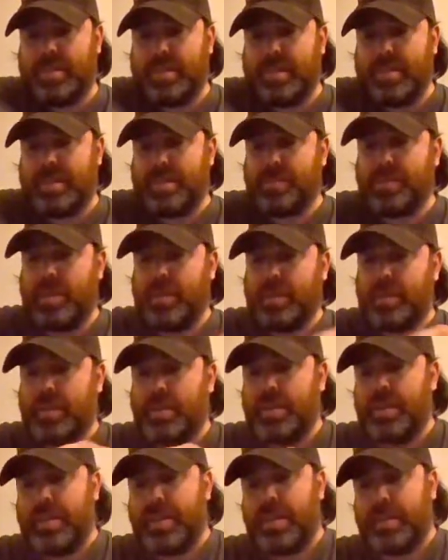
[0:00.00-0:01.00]
So that's why I
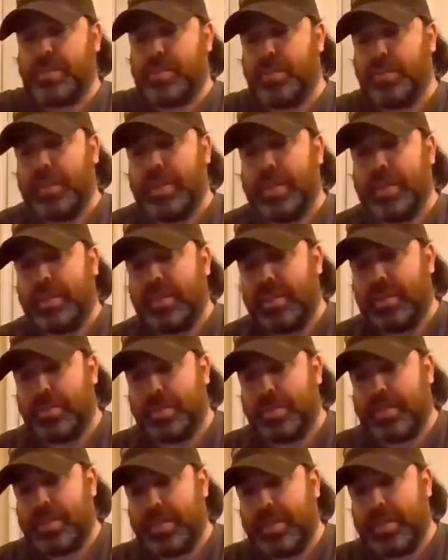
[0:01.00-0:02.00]
call it National Media
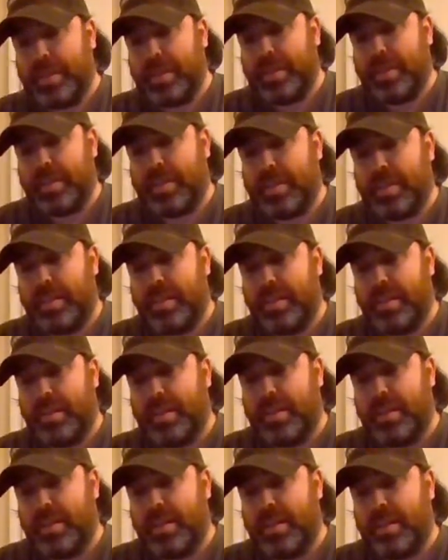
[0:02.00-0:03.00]
Literacy Day.
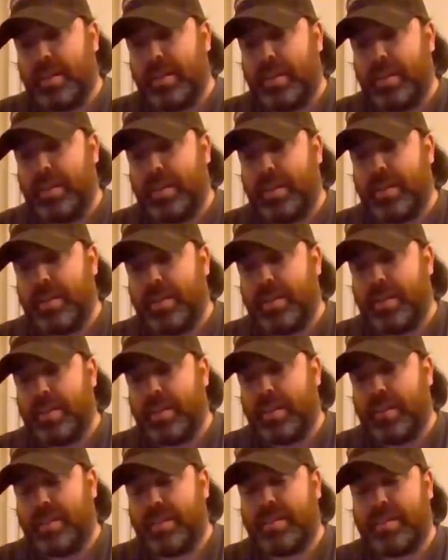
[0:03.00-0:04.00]
And
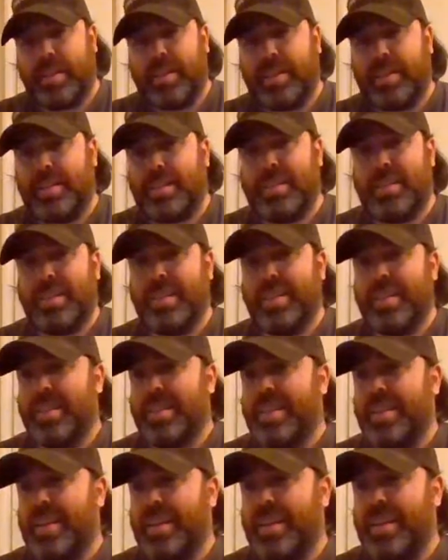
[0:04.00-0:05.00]
I
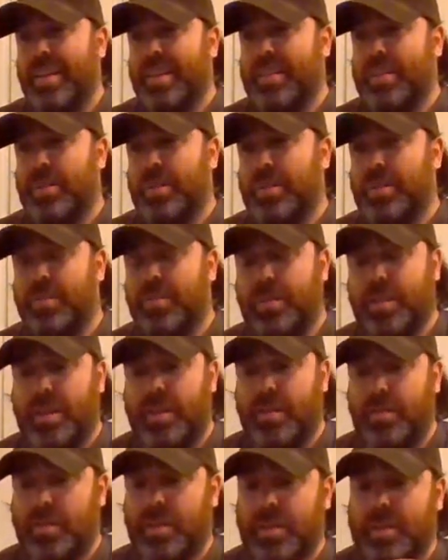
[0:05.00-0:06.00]
totally
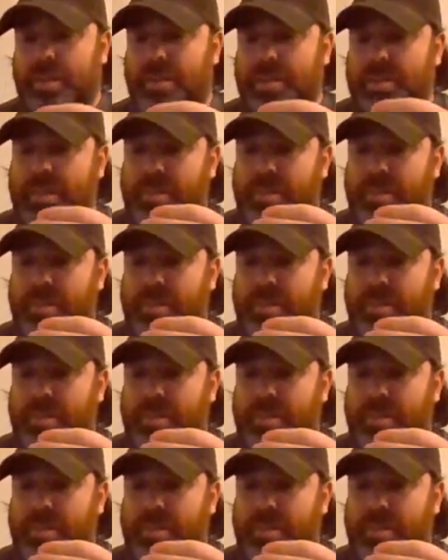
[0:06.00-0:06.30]
forgot. We're going to do